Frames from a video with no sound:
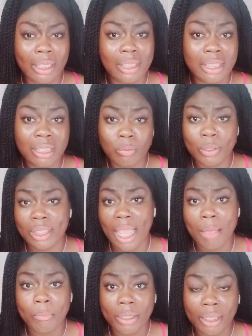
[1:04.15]
this is what's
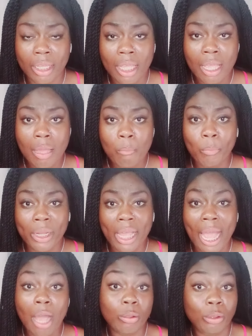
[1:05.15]
happening. But
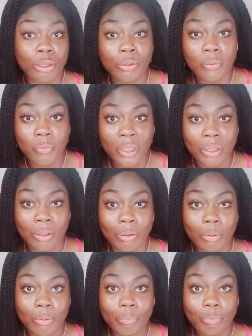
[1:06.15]
how do you feel?
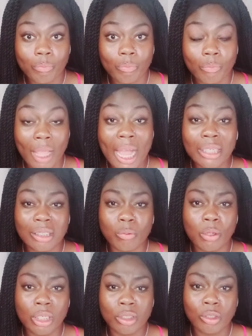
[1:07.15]
I just
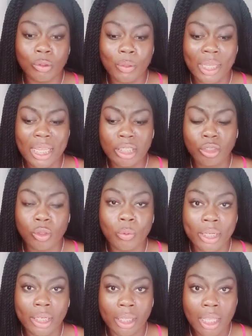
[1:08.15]
wanted to hit you
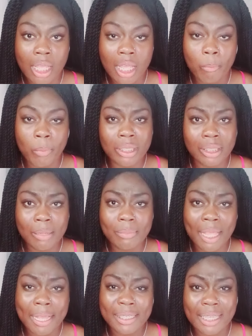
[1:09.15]
with it because
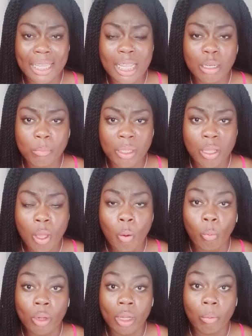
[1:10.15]
sometimes the enemy
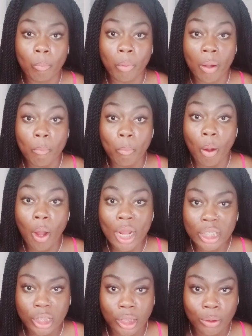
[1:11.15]
will
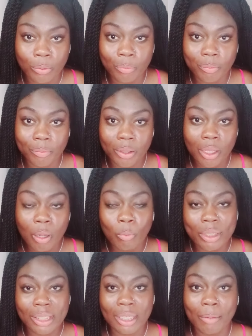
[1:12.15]
bombard you
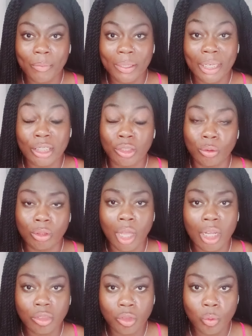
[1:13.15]
with something that you
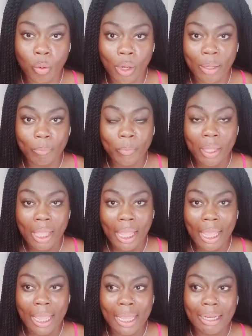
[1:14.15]
thought you want
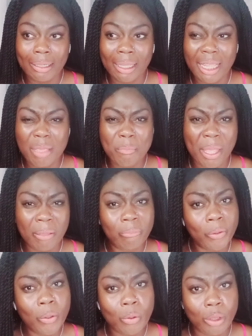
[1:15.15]
and it may
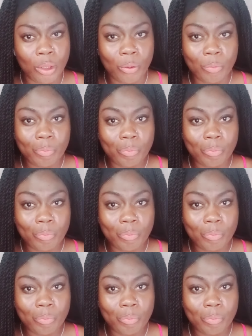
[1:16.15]
fool you.